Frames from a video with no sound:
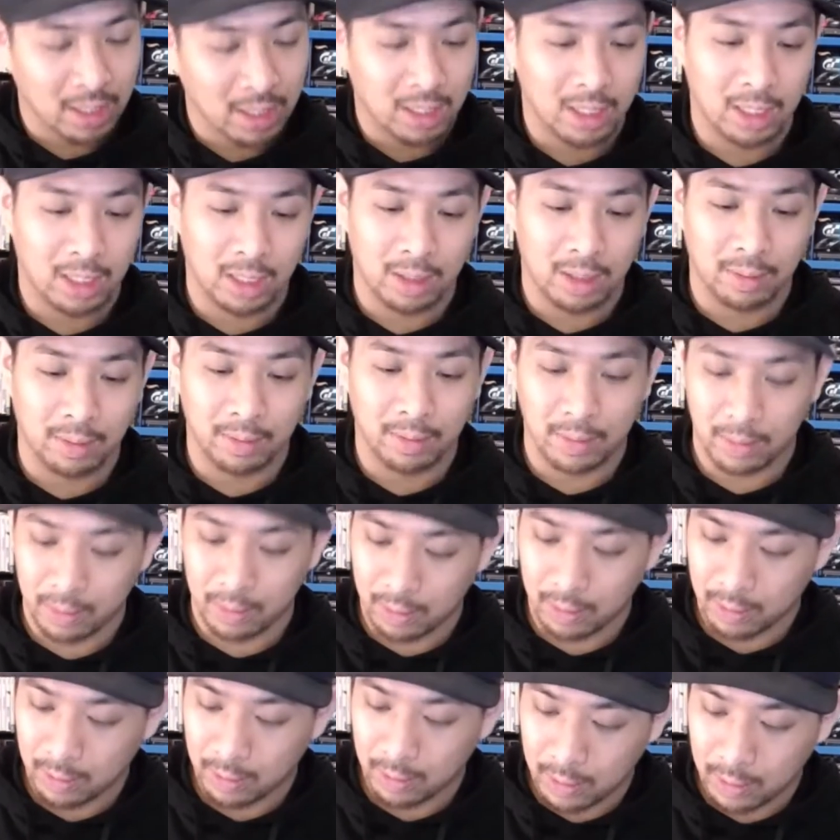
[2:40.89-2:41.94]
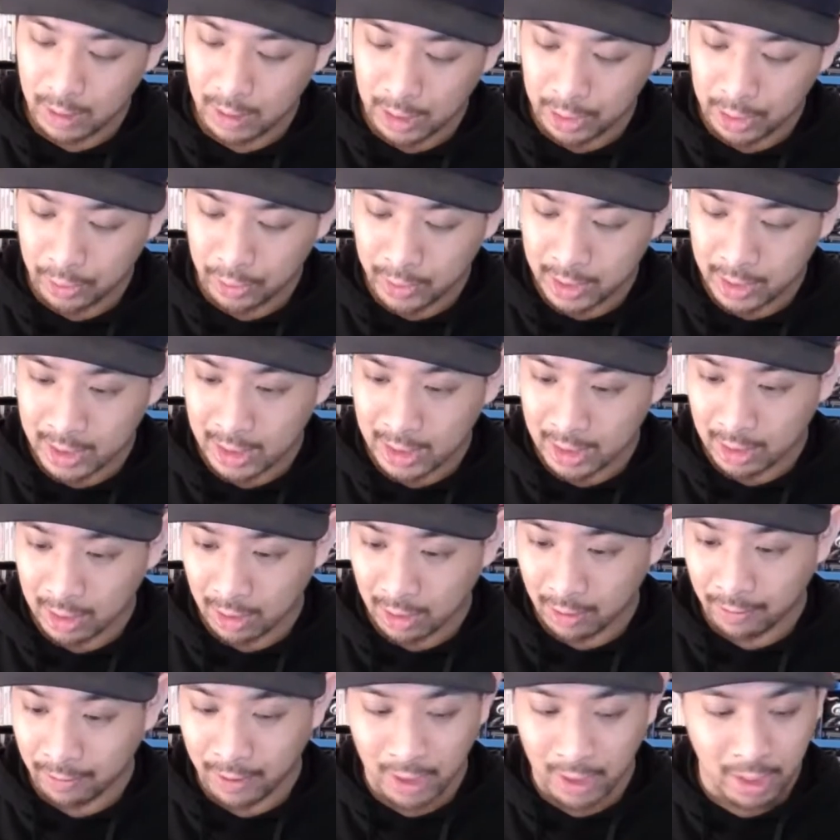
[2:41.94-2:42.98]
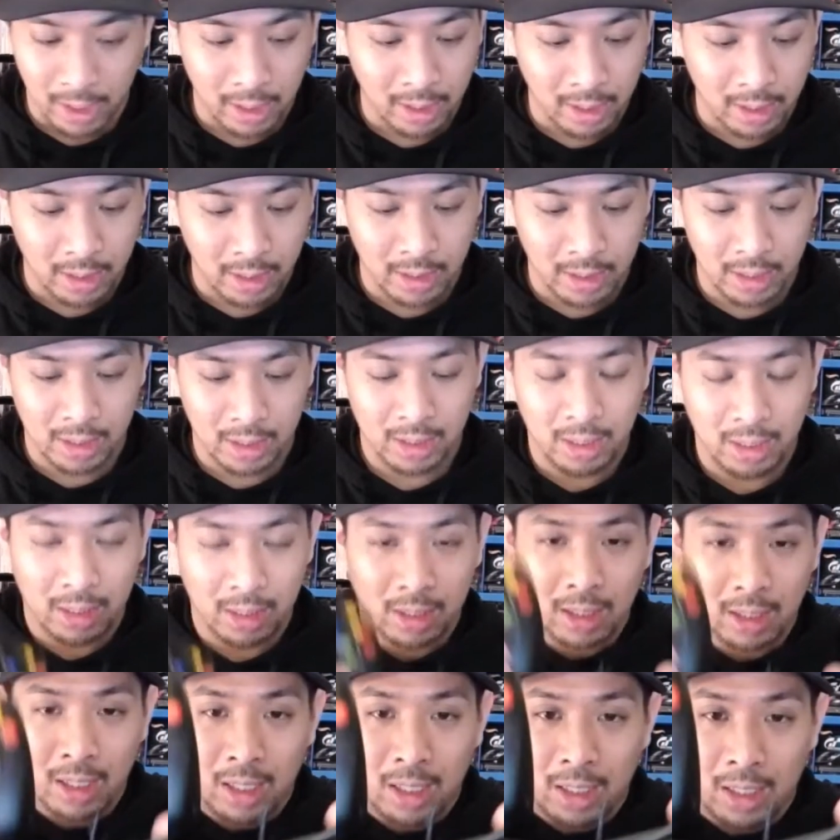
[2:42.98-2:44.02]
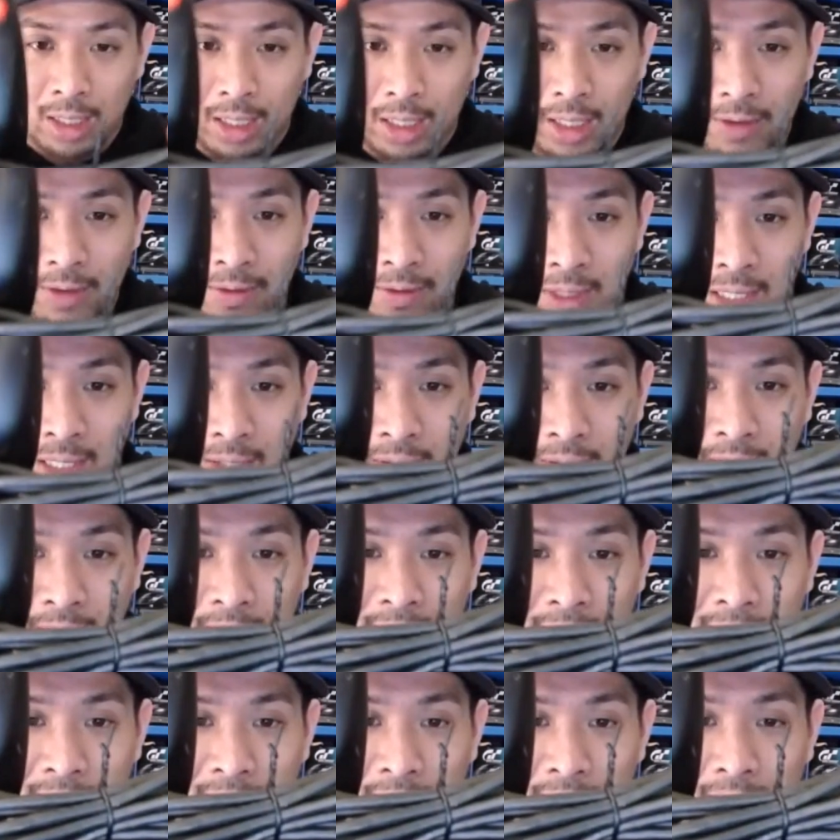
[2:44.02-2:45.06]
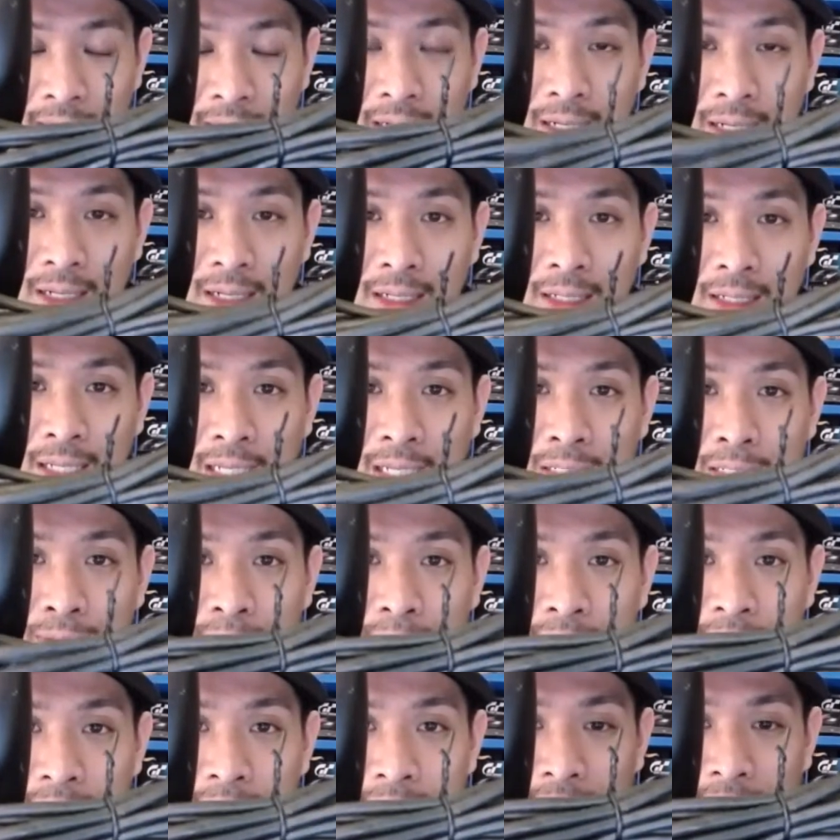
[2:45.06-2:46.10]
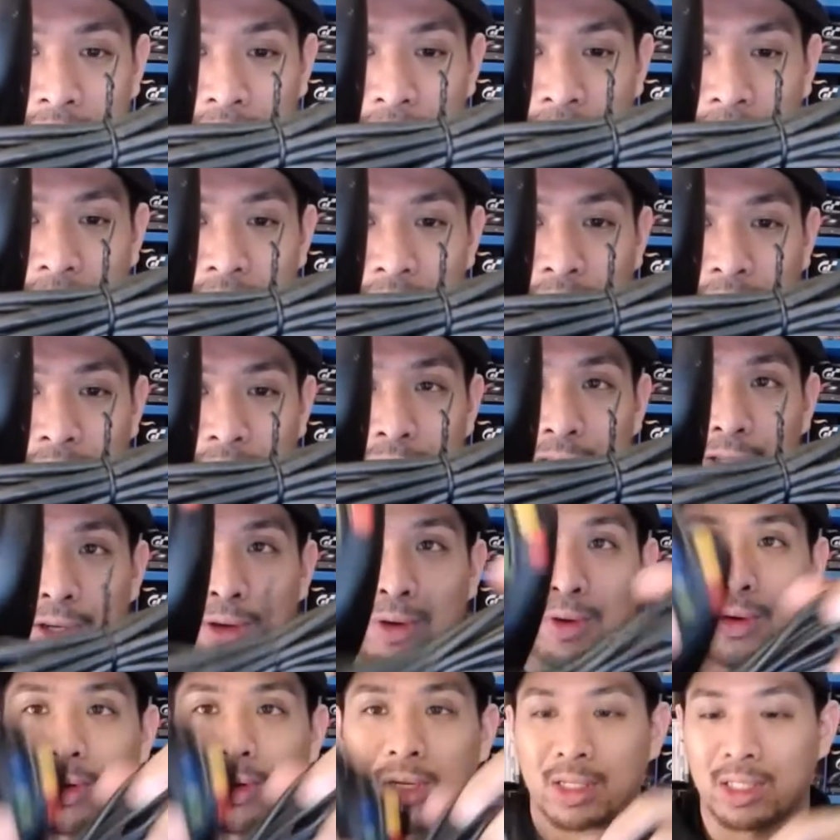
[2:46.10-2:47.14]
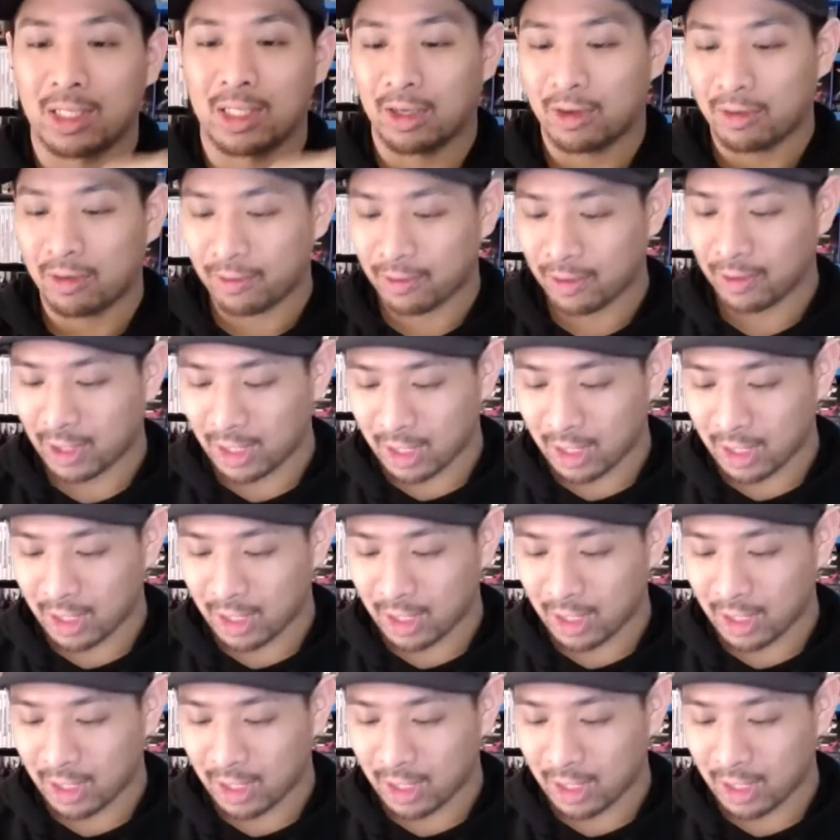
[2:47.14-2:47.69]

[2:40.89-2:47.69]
The joysticks are in very good condition. It even still has that twisty tie on the cord itself.